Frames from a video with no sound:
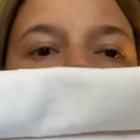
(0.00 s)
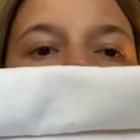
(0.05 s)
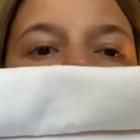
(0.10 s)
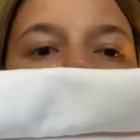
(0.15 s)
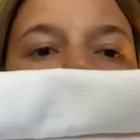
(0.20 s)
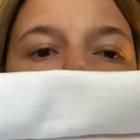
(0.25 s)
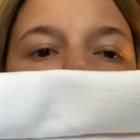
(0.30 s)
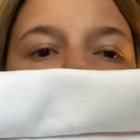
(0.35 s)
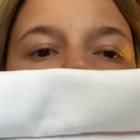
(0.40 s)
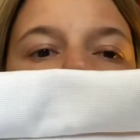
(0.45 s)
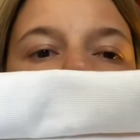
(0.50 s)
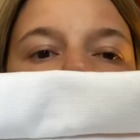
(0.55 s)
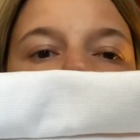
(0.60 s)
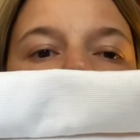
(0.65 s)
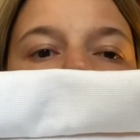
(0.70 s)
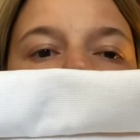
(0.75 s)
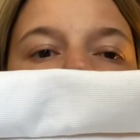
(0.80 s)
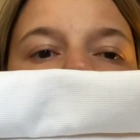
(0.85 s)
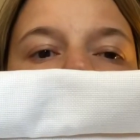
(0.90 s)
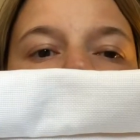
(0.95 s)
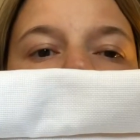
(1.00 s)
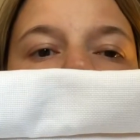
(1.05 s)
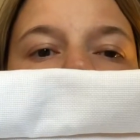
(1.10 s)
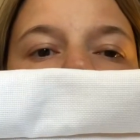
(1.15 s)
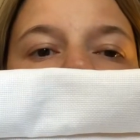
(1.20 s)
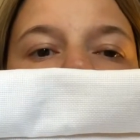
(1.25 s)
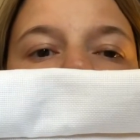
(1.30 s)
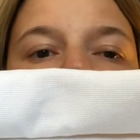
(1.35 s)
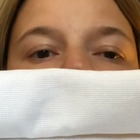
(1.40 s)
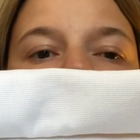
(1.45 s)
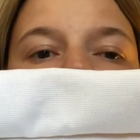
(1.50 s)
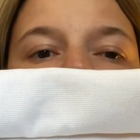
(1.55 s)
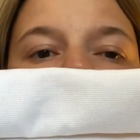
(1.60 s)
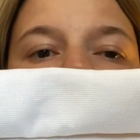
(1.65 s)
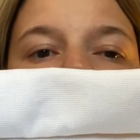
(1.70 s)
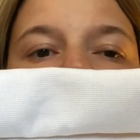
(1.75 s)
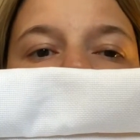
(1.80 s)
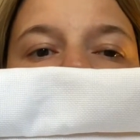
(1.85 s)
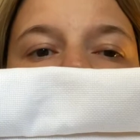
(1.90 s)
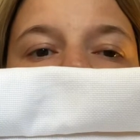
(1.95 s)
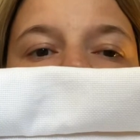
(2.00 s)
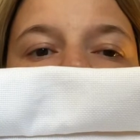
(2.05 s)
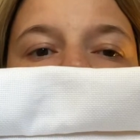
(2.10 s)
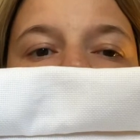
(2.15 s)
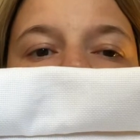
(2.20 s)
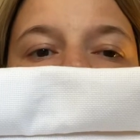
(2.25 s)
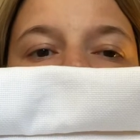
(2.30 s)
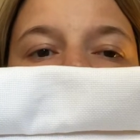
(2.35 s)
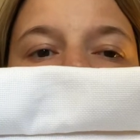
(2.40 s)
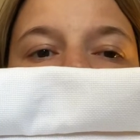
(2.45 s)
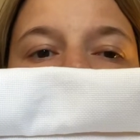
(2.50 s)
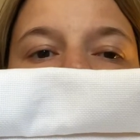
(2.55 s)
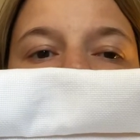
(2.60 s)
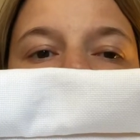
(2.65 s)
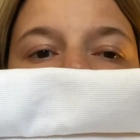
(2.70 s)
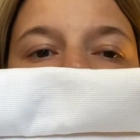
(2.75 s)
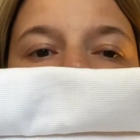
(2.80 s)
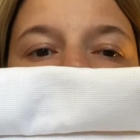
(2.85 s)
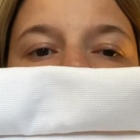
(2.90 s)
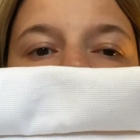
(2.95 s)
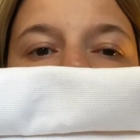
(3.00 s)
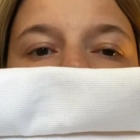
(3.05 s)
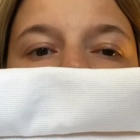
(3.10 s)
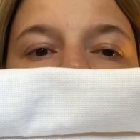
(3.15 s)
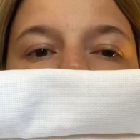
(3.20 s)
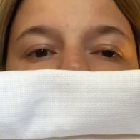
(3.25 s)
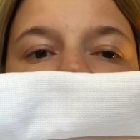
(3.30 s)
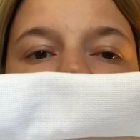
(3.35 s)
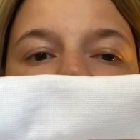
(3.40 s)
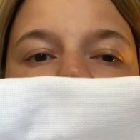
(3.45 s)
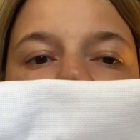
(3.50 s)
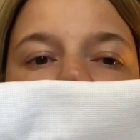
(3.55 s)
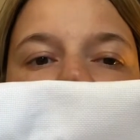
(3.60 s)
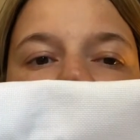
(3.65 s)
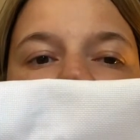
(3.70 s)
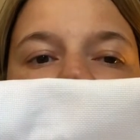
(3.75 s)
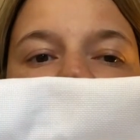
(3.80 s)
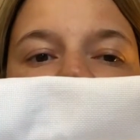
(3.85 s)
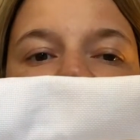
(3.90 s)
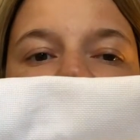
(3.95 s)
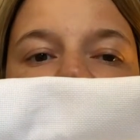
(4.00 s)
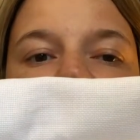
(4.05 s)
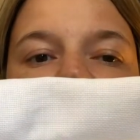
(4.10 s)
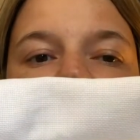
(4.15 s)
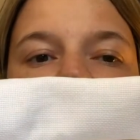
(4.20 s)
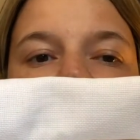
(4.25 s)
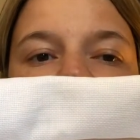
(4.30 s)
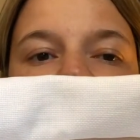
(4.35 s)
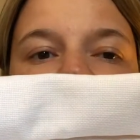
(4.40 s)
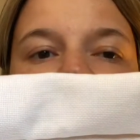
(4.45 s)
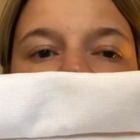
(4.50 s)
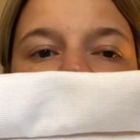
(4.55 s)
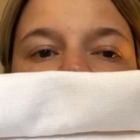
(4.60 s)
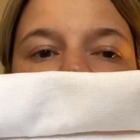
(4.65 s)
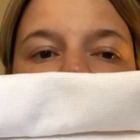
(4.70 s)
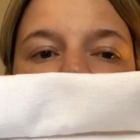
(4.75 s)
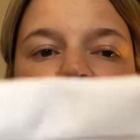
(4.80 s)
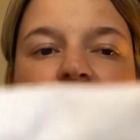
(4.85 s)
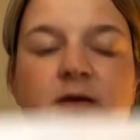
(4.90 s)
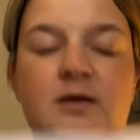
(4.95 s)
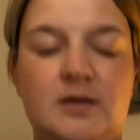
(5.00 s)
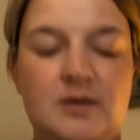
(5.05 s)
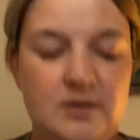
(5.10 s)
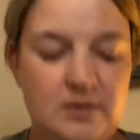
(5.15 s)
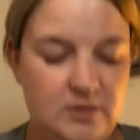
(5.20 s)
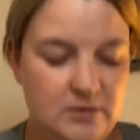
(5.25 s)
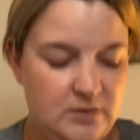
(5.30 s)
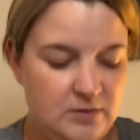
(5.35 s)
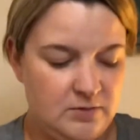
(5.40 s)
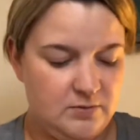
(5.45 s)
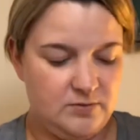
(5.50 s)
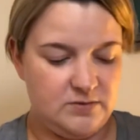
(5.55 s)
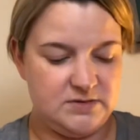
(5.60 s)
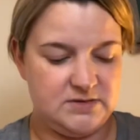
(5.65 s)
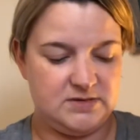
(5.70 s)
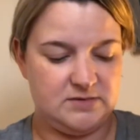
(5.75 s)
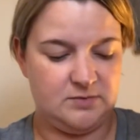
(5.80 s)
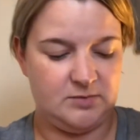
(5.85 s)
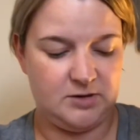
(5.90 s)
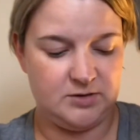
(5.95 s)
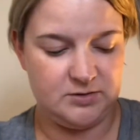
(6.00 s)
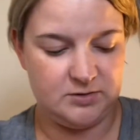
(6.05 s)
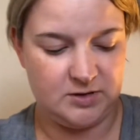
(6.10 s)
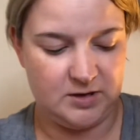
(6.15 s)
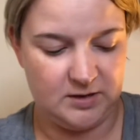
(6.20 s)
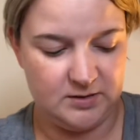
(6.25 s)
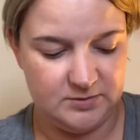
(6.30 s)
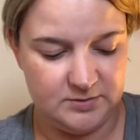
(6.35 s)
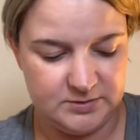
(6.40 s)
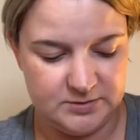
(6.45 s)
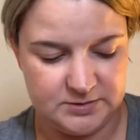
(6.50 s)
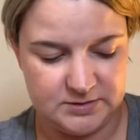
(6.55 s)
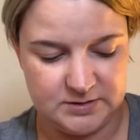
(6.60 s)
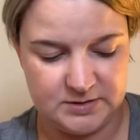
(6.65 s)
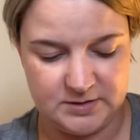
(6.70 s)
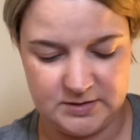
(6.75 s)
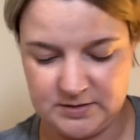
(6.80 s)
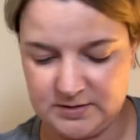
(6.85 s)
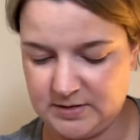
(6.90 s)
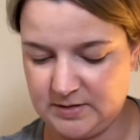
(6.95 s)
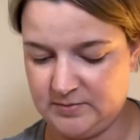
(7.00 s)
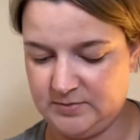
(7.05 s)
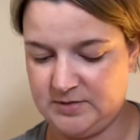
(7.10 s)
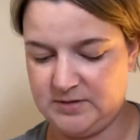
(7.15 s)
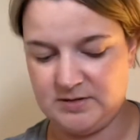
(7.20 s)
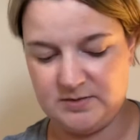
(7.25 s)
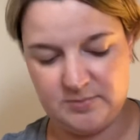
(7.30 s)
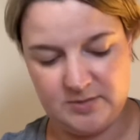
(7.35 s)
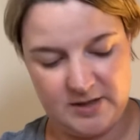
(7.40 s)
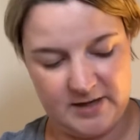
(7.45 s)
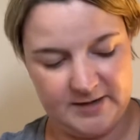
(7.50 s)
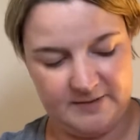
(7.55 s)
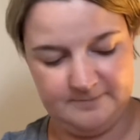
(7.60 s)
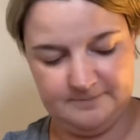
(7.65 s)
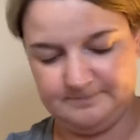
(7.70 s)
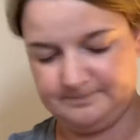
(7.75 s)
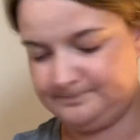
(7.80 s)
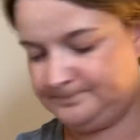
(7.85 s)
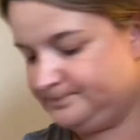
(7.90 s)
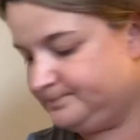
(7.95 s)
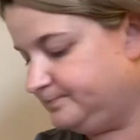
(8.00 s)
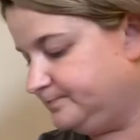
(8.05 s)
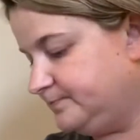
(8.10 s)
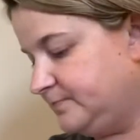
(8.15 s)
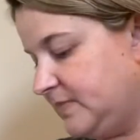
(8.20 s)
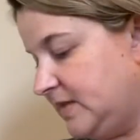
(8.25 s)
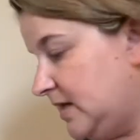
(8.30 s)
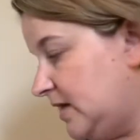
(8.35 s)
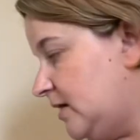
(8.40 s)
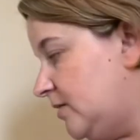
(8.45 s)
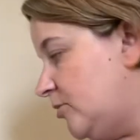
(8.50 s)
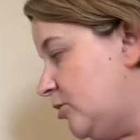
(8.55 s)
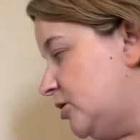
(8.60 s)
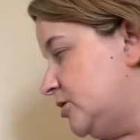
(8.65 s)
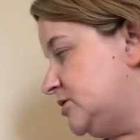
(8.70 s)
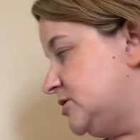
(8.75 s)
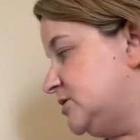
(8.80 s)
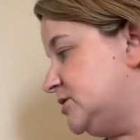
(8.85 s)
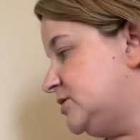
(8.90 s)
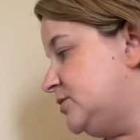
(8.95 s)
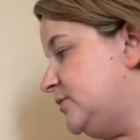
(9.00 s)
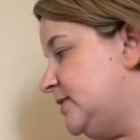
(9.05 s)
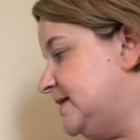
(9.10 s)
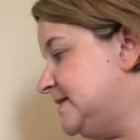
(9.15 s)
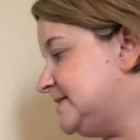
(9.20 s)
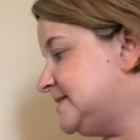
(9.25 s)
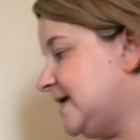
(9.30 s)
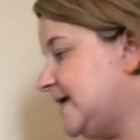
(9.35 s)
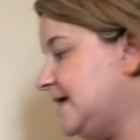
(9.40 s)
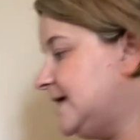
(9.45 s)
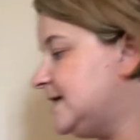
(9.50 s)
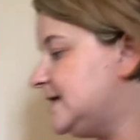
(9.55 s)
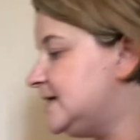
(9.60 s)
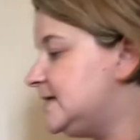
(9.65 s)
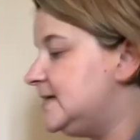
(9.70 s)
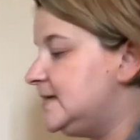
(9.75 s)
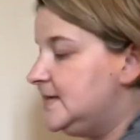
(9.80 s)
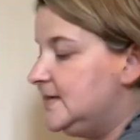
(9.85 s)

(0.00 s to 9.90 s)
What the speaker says: I got a little bit more done on that. Again, I'll be happy when some other colors come into play, that I'm not just doing sand.